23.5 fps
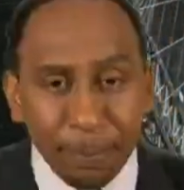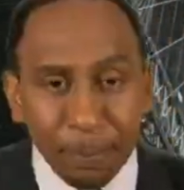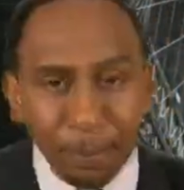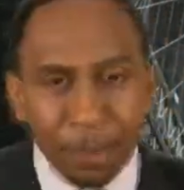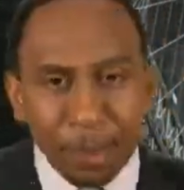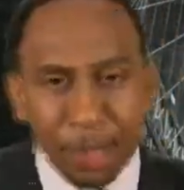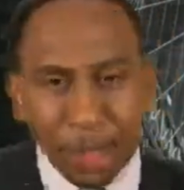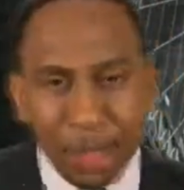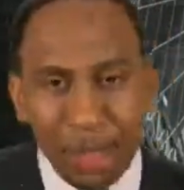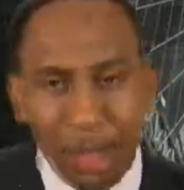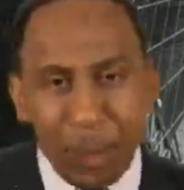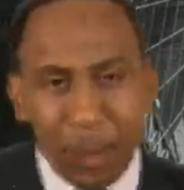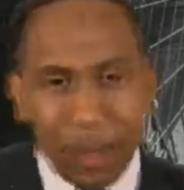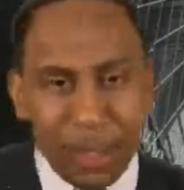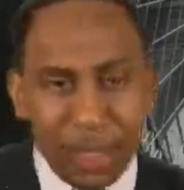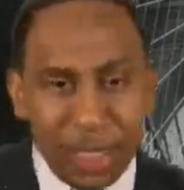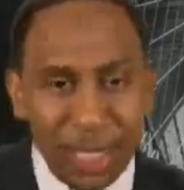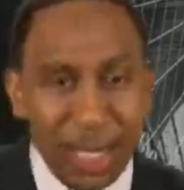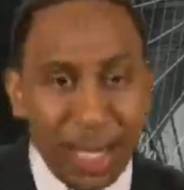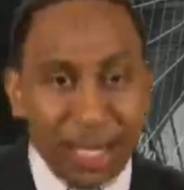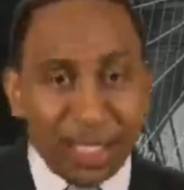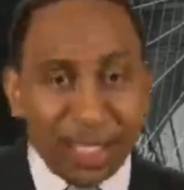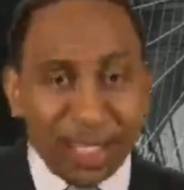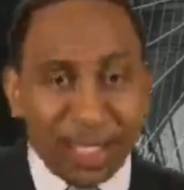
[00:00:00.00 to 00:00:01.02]
that with the
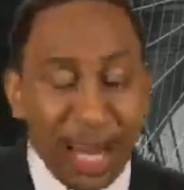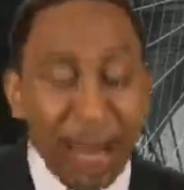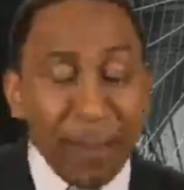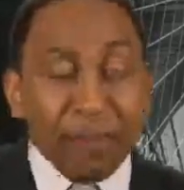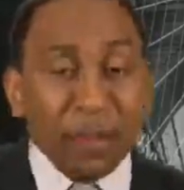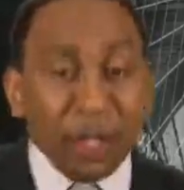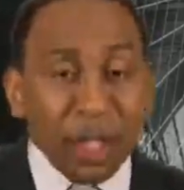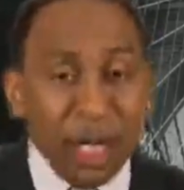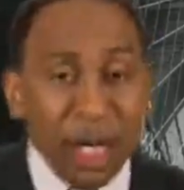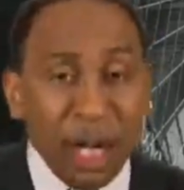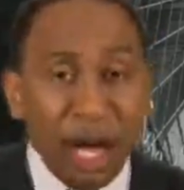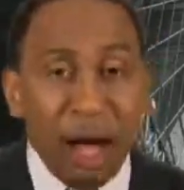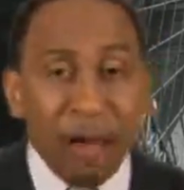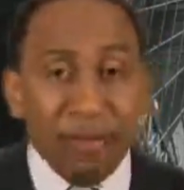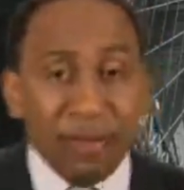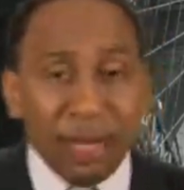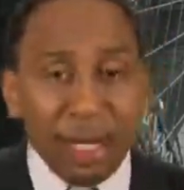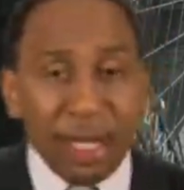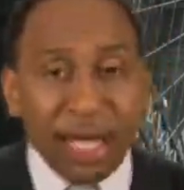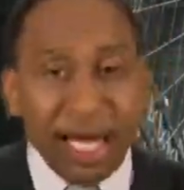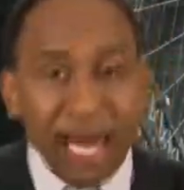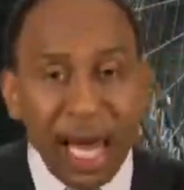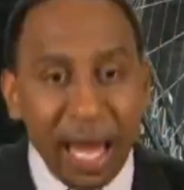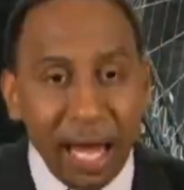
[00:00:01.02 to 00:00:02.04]
exception of the
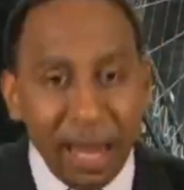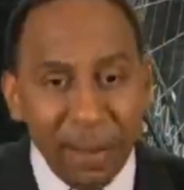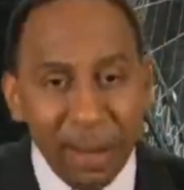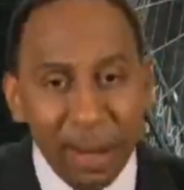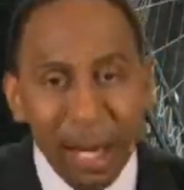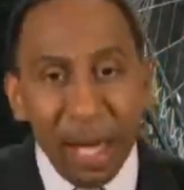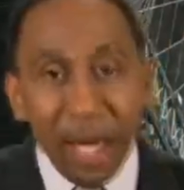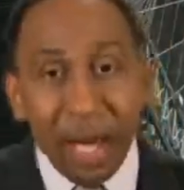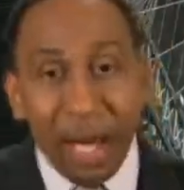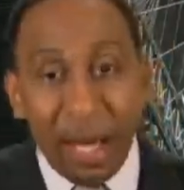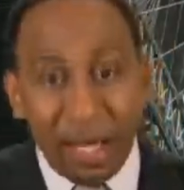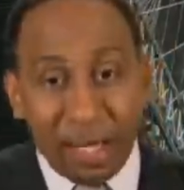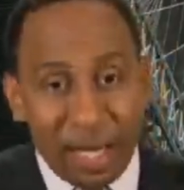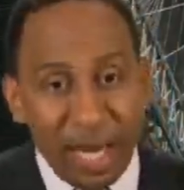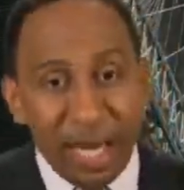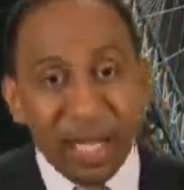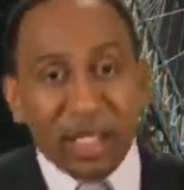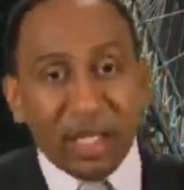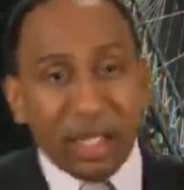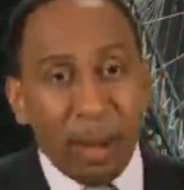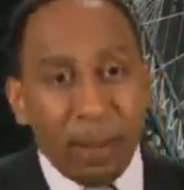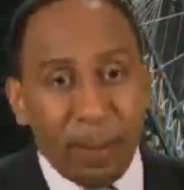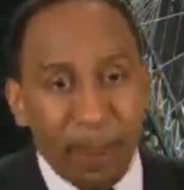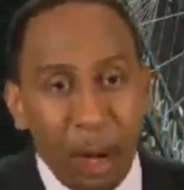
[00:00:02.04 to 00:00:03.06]
game against the
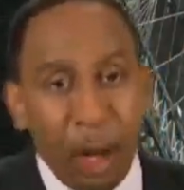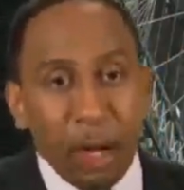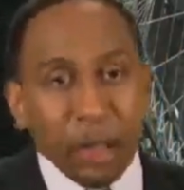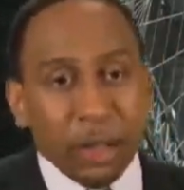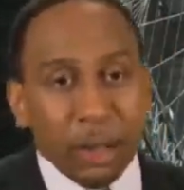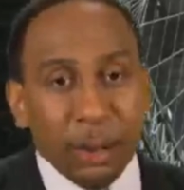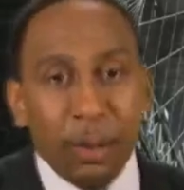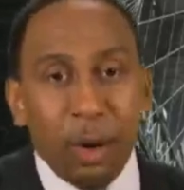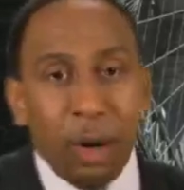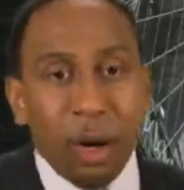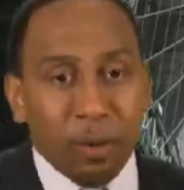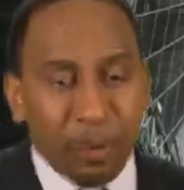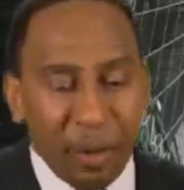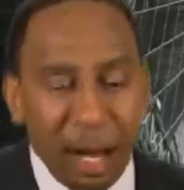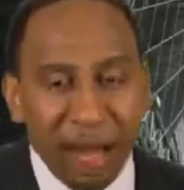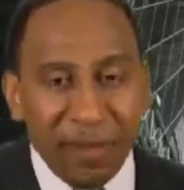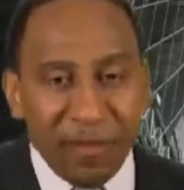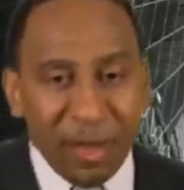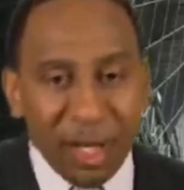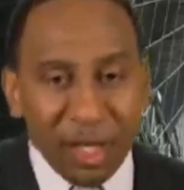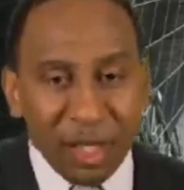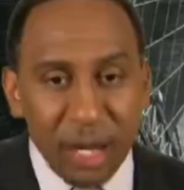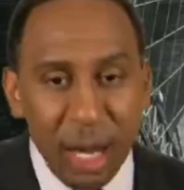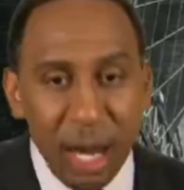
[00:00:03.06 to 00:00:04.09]
Baltimore Ravens,
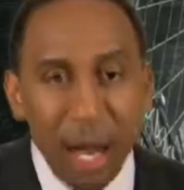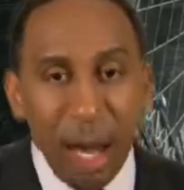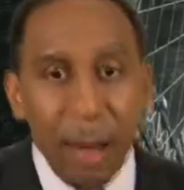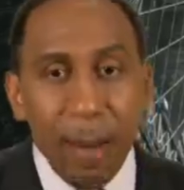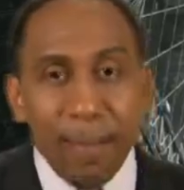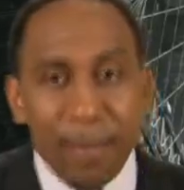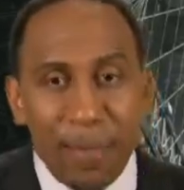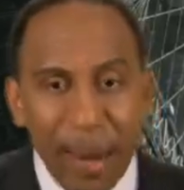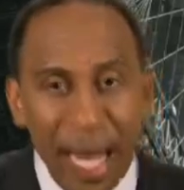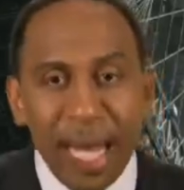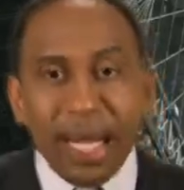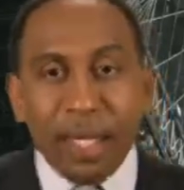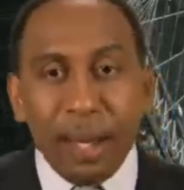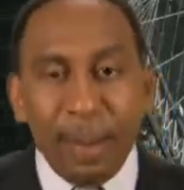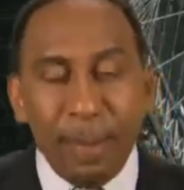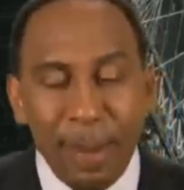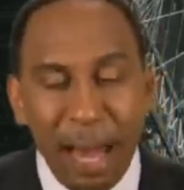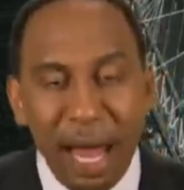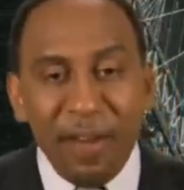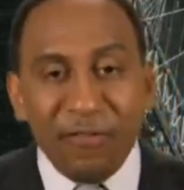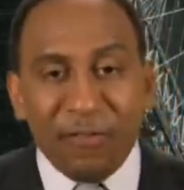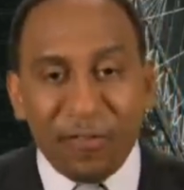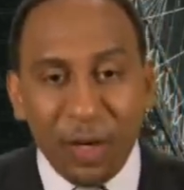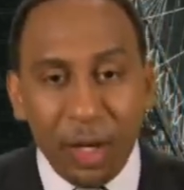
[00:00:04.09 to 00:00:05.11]
Baker
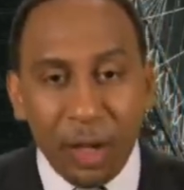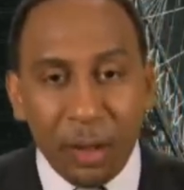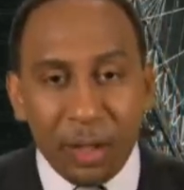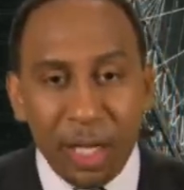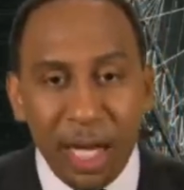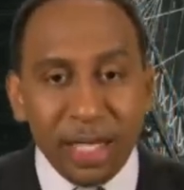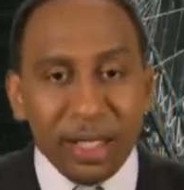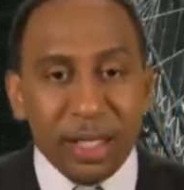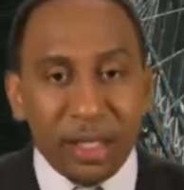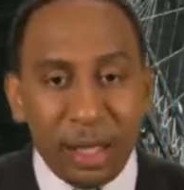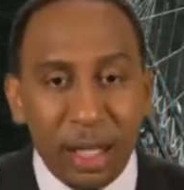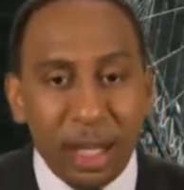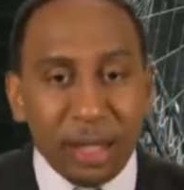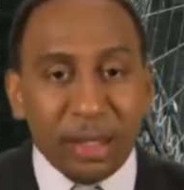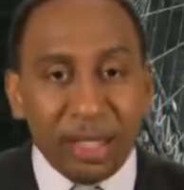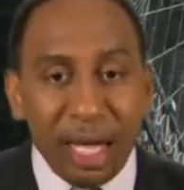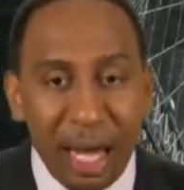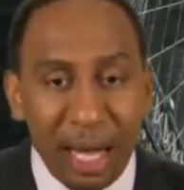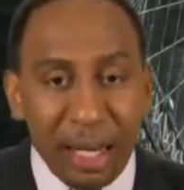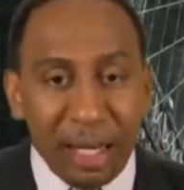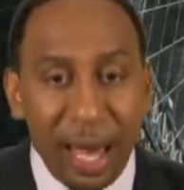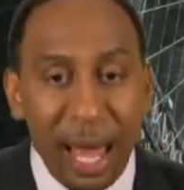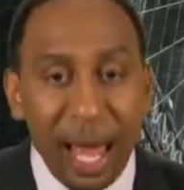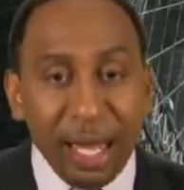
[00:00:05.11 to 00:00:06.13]
Mayfield has looked
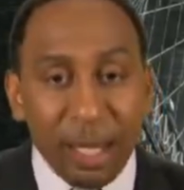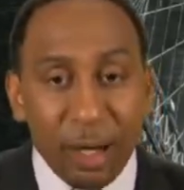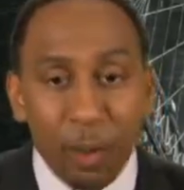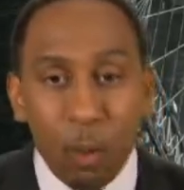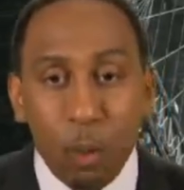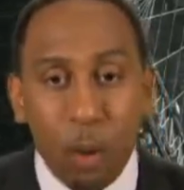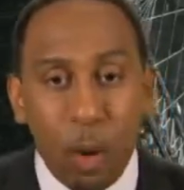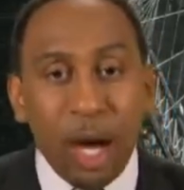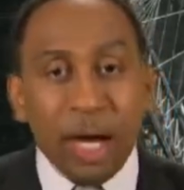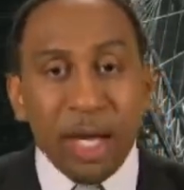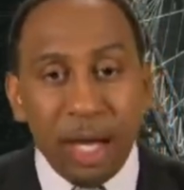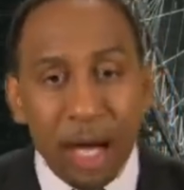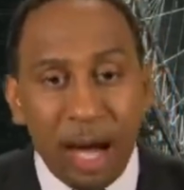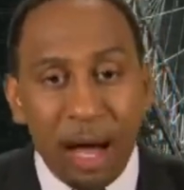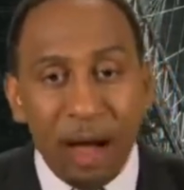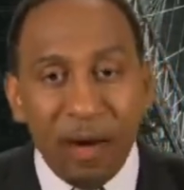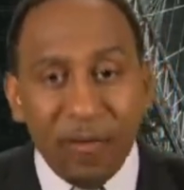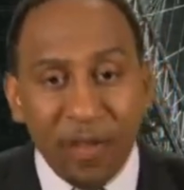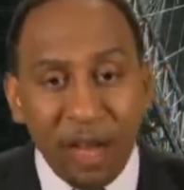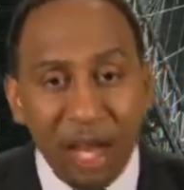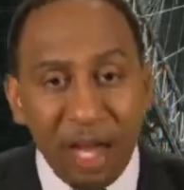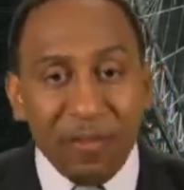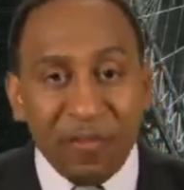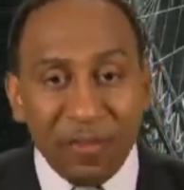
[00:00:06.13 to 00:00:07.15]
like one of,
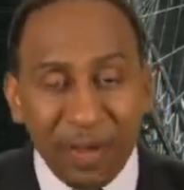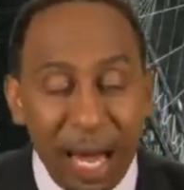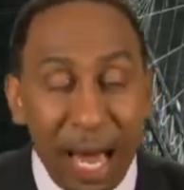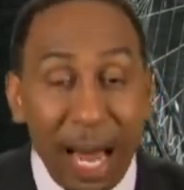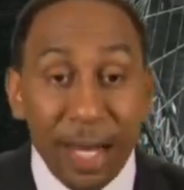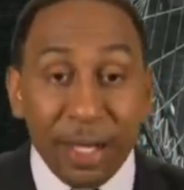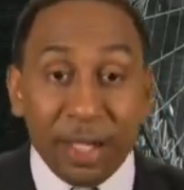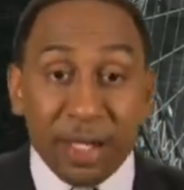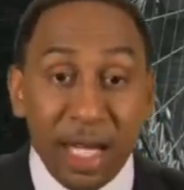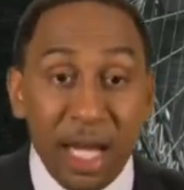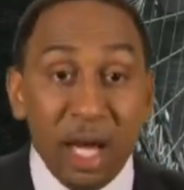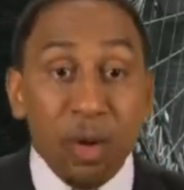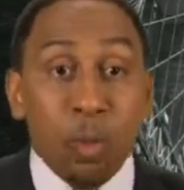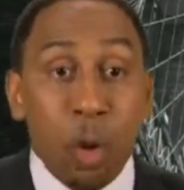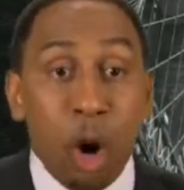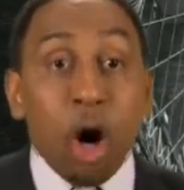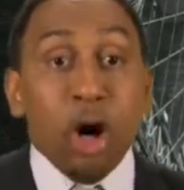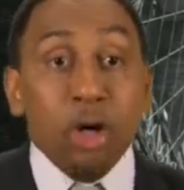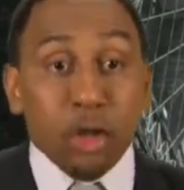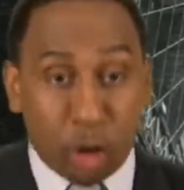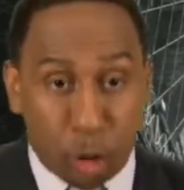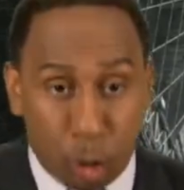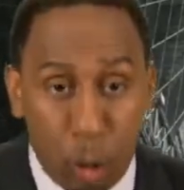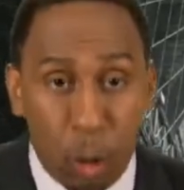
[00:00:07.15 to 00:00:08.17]
if not the worst
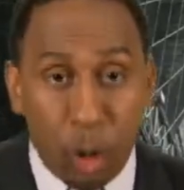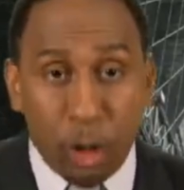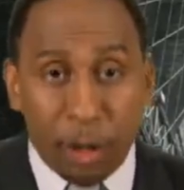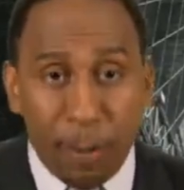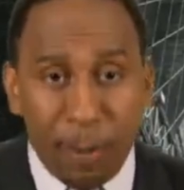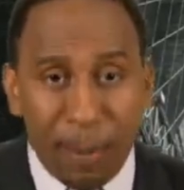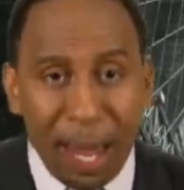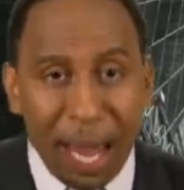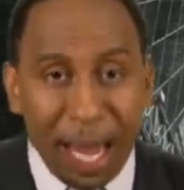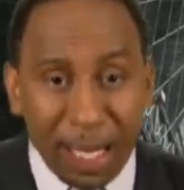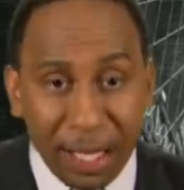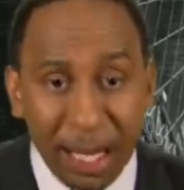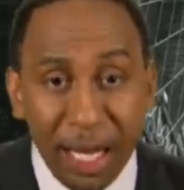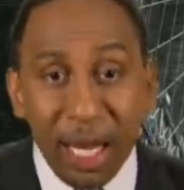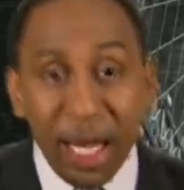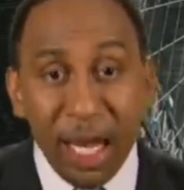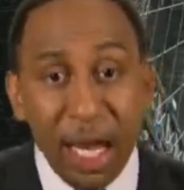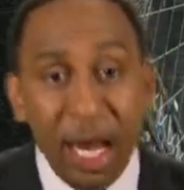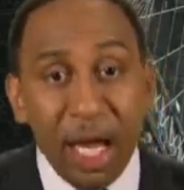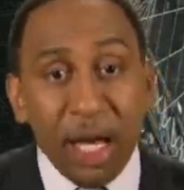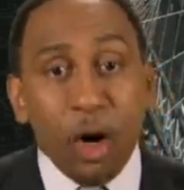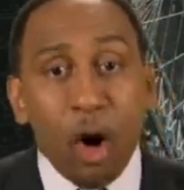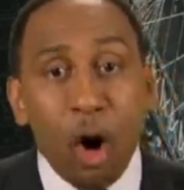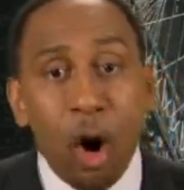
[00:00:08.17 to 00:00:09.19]
quarterback in
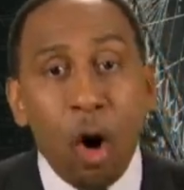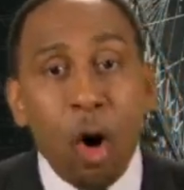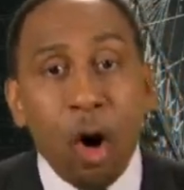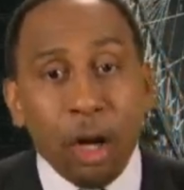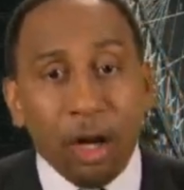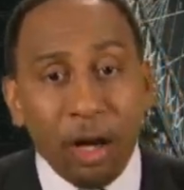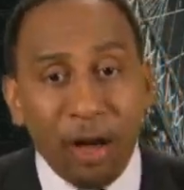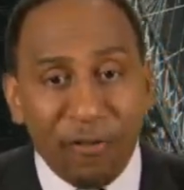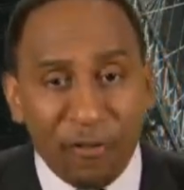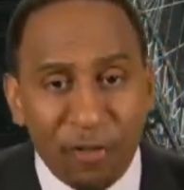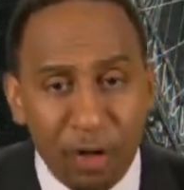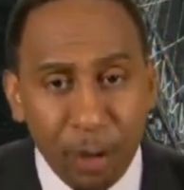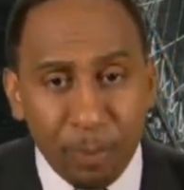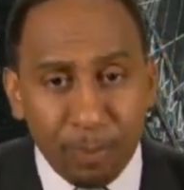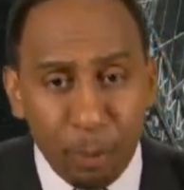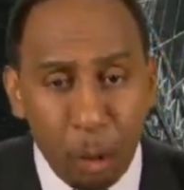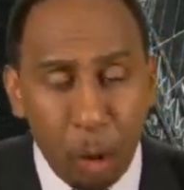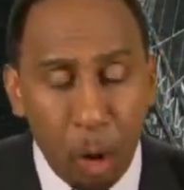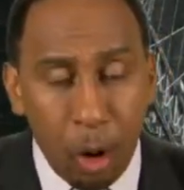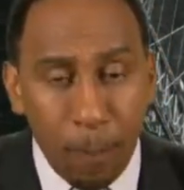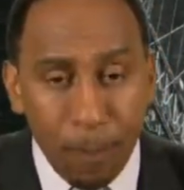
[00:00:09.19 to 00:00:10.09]
all of football.